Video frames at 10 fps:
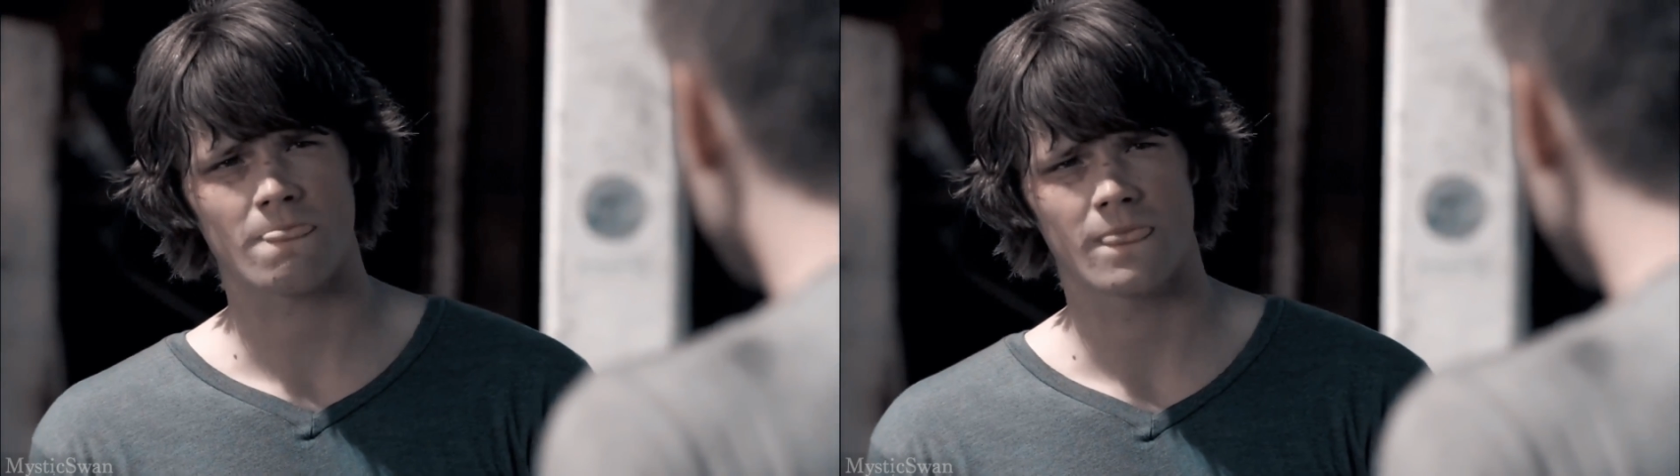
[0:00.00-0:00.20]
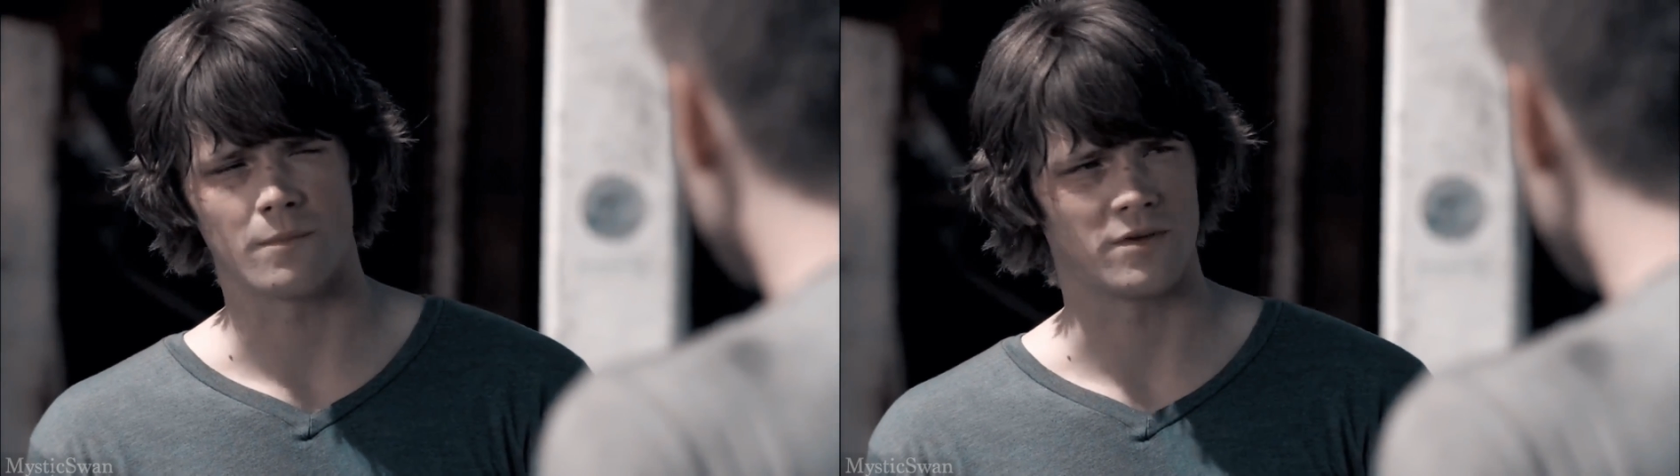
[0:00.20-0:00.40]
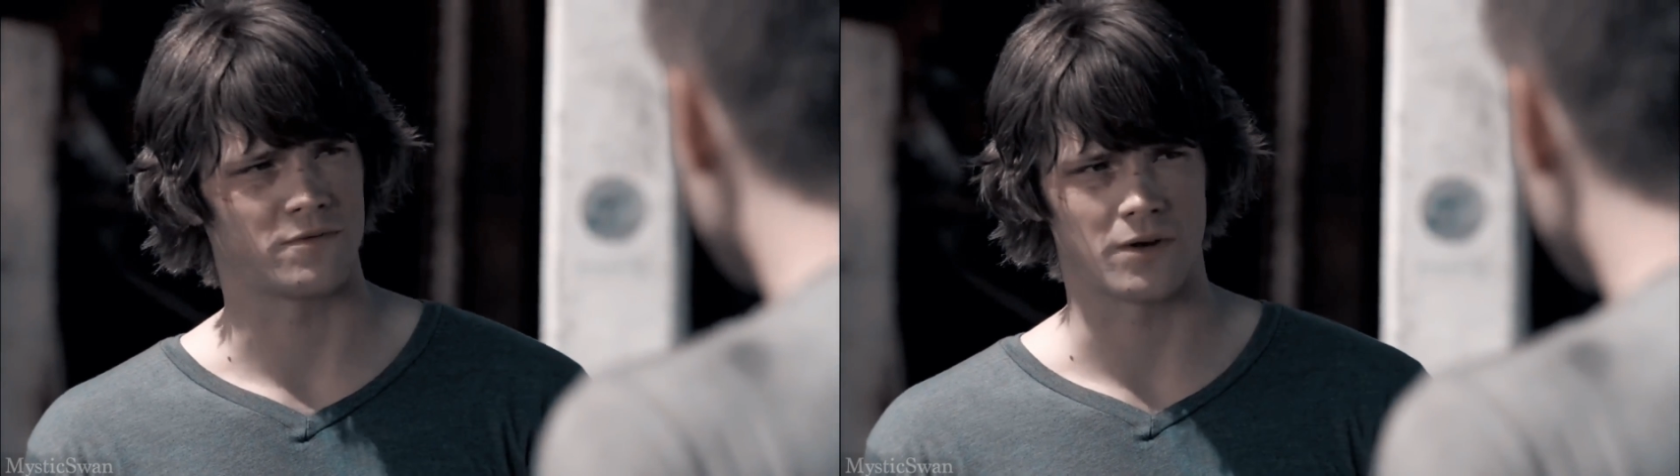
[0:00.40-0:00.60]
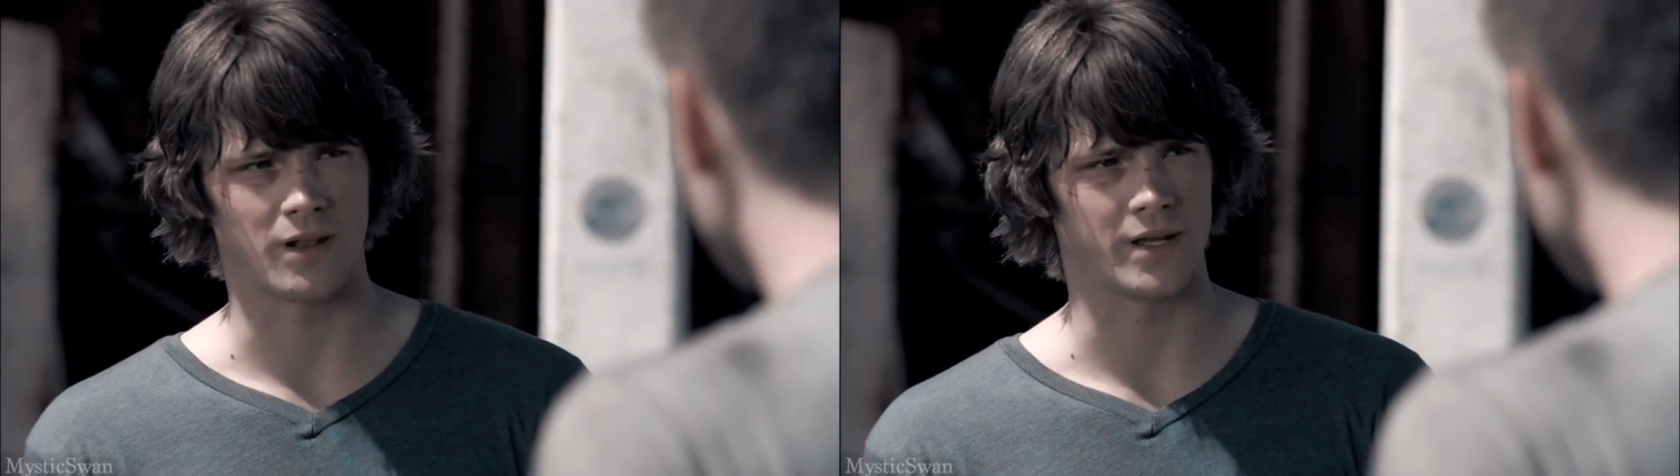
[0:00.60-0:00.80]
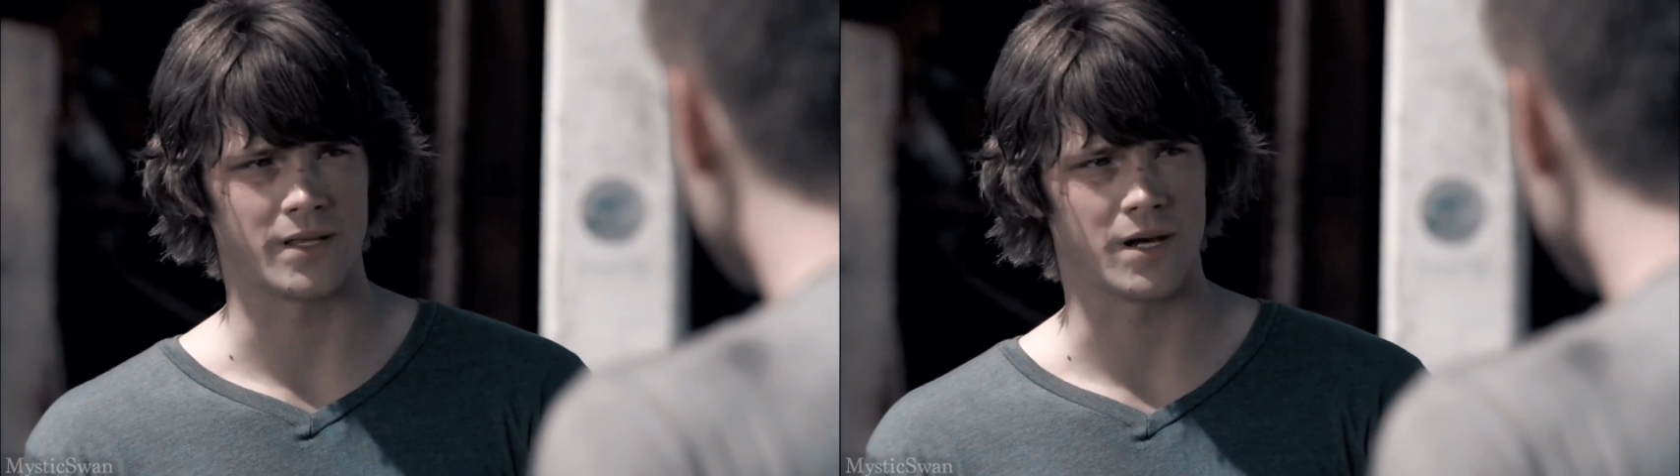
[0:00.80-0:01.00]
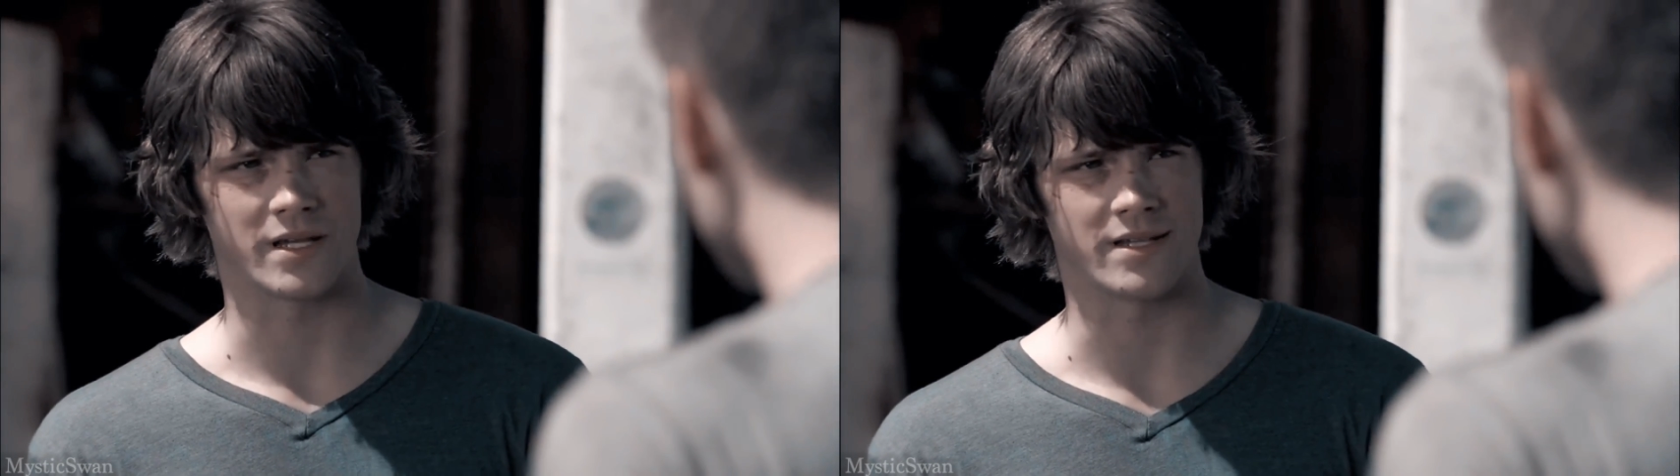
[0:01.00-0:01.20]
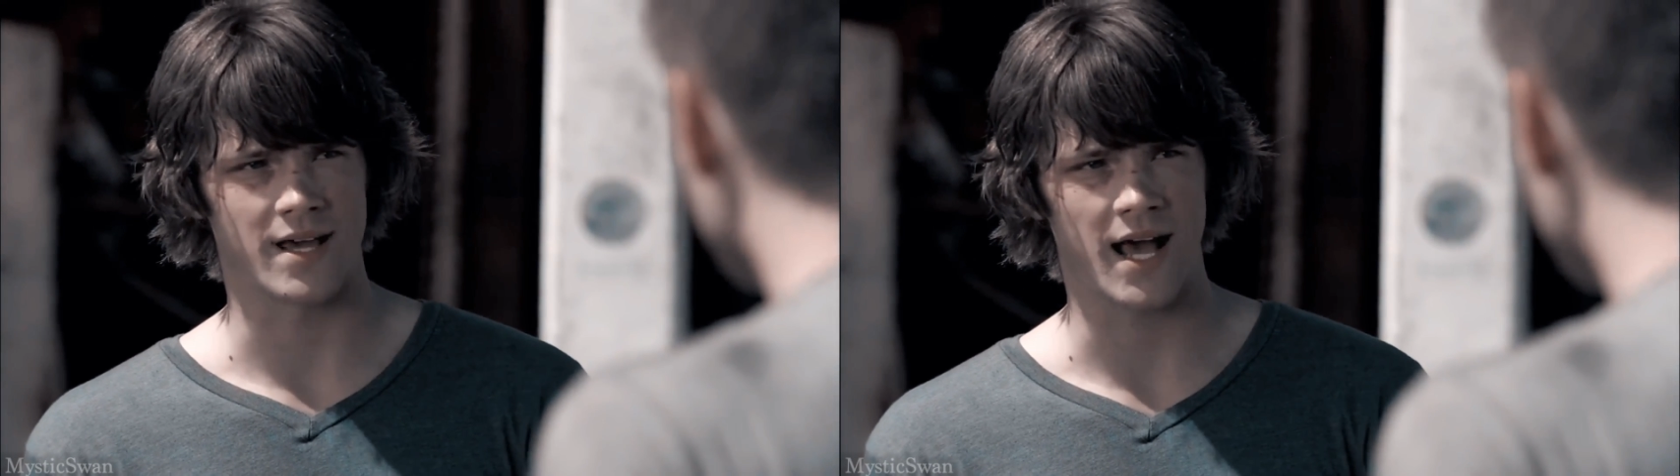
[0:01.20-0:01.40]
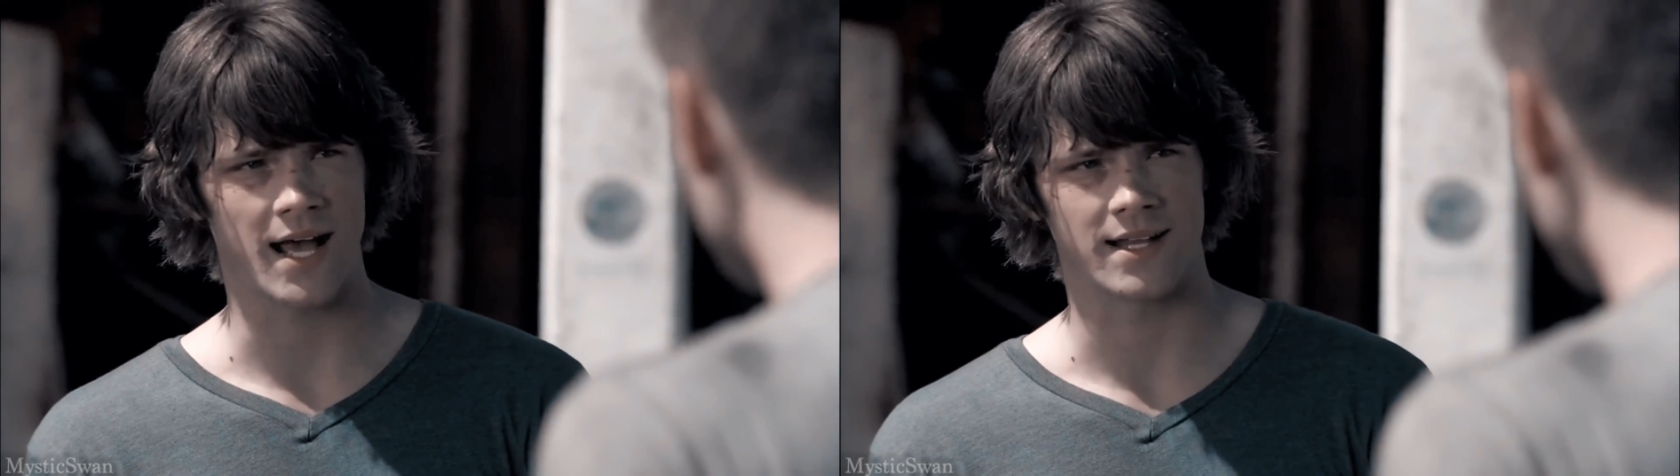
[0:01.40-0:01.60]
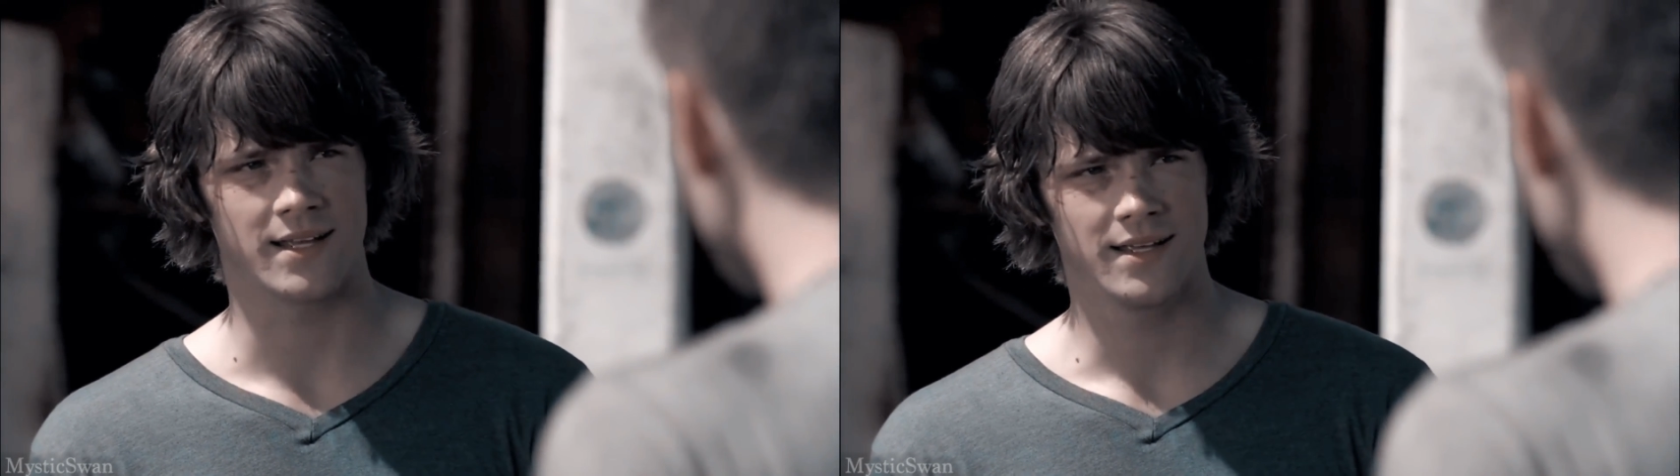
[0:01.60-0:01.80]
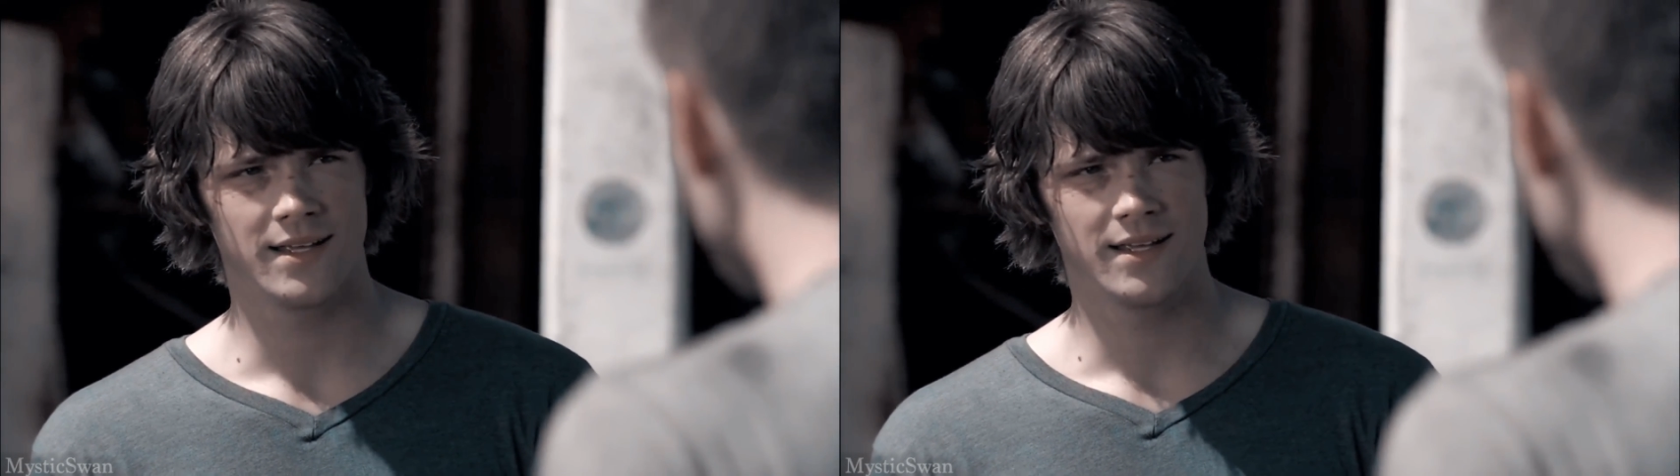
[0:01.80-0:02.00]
And for all I know, he died